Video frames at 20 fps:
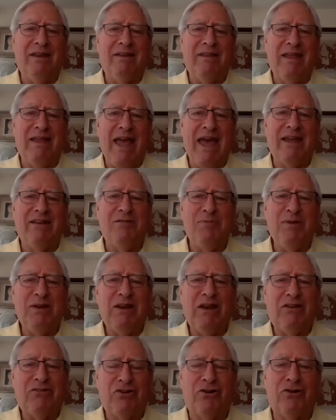they had to be
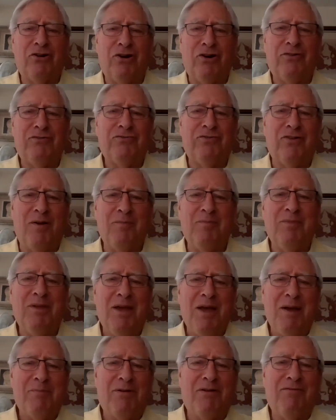deterred from
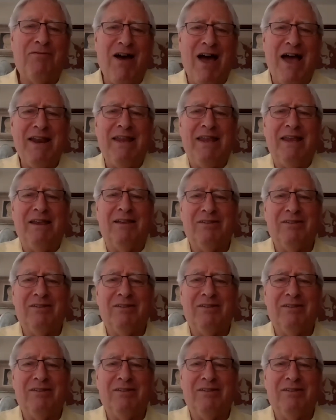providing,